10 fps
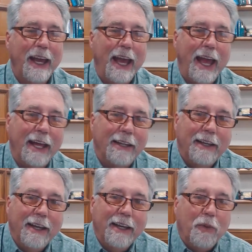
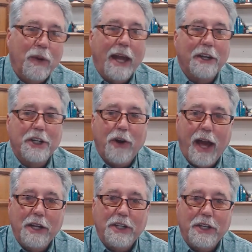And we had a
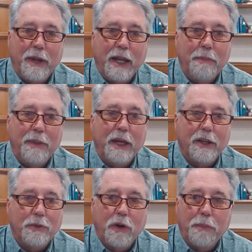strategy meeting
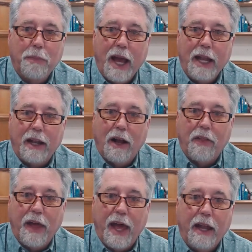because we're planning
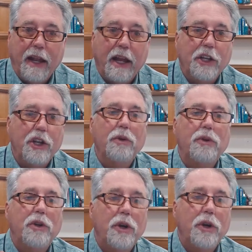on that. And
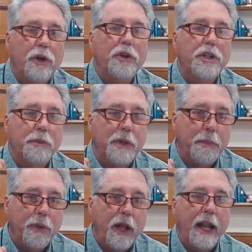you too should
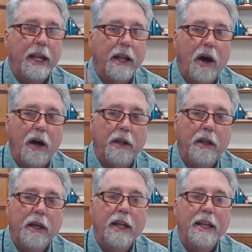be planning on
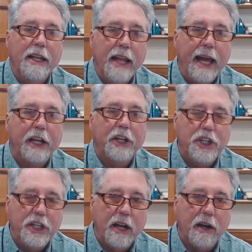
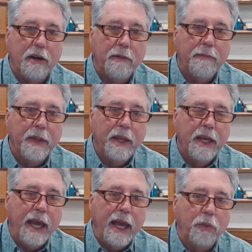next year.
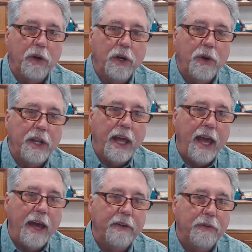And we're going to
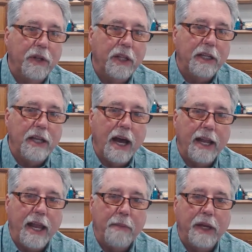have a really
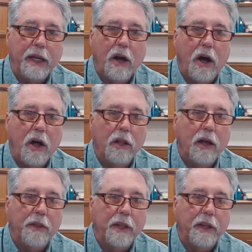dynamic call
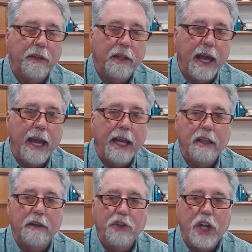on the
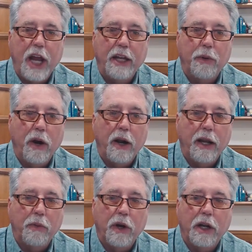8th of January.
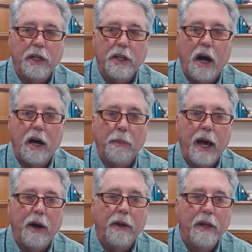And we're going to talk
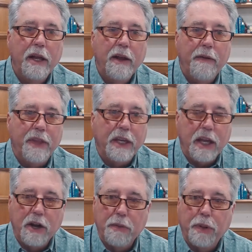about the
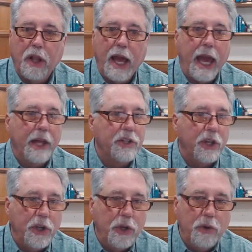year plans,
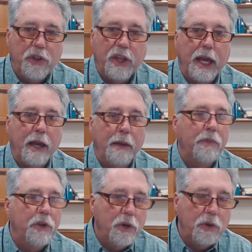the new theme,
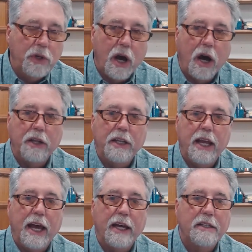new
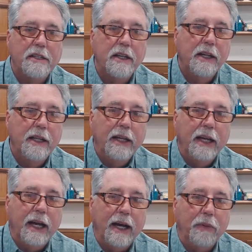contests.
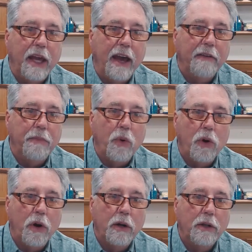We have
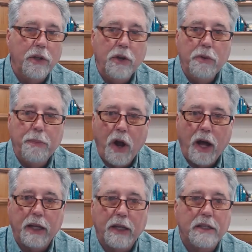more new
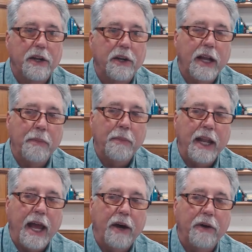products that are
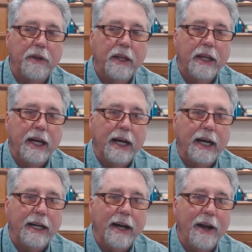coming out.
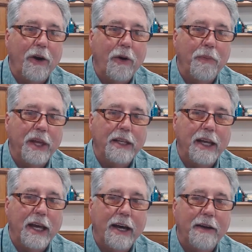I hope
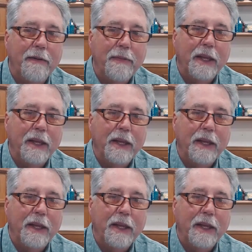that